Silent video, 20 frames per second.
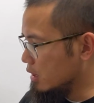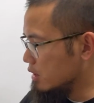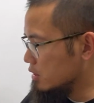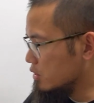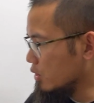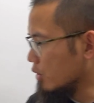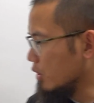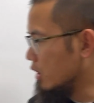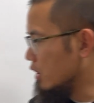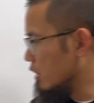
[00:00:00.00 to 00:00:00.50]

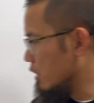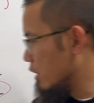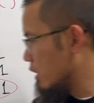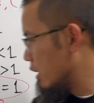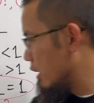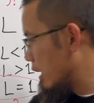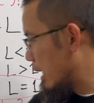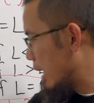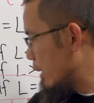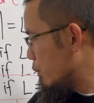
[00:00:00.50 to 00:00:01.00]
So
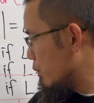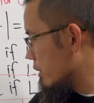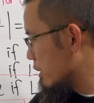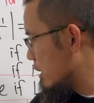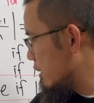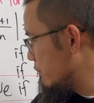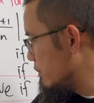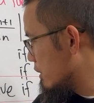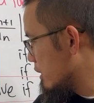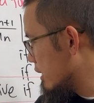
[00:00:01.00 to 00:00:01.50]
I will
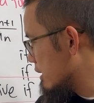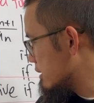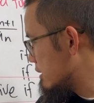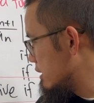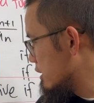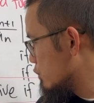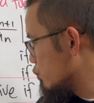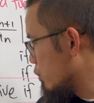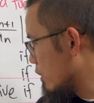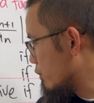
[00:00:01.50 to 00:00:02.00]
give you guys
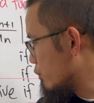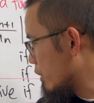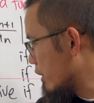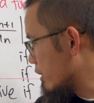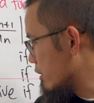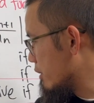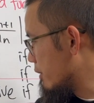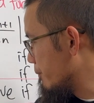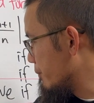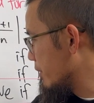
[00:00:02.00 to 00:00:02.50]
this one right
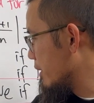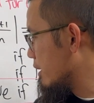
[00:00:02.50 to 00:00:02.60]
here.